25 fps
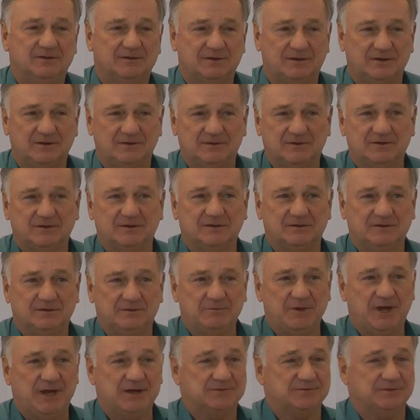So
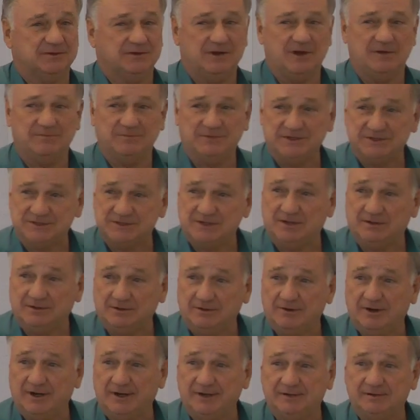the management company's
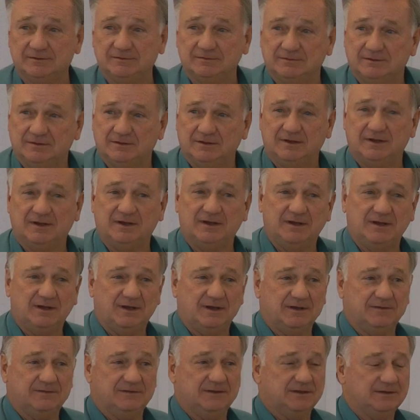done great, and
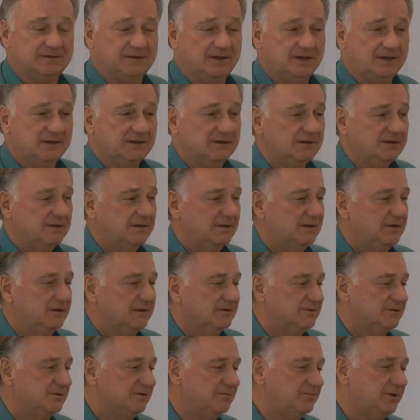I think they
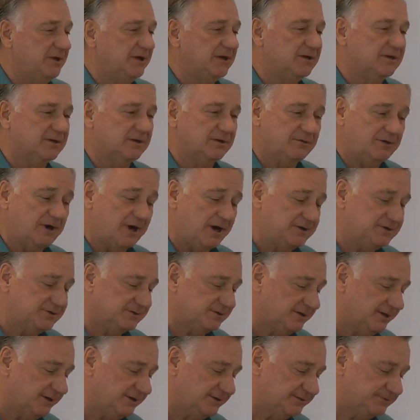should be
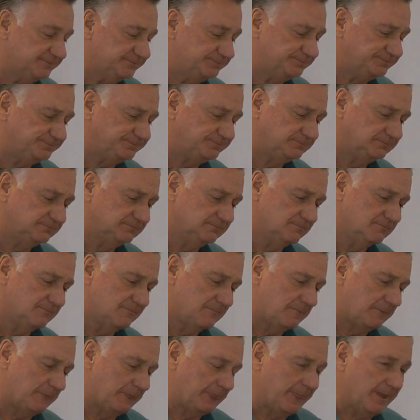congratulated.
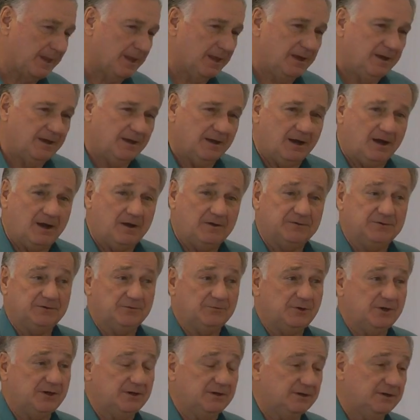I
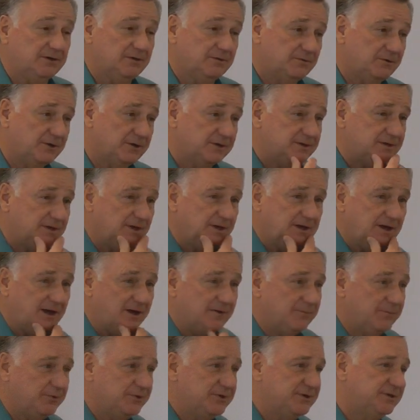also want to tell you,
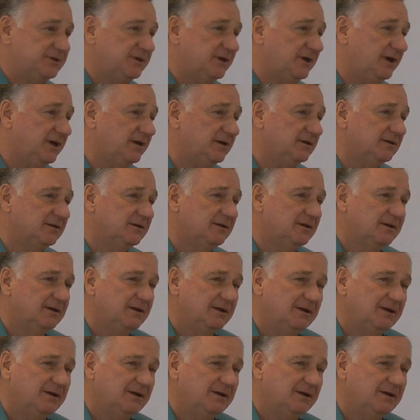I appreciate,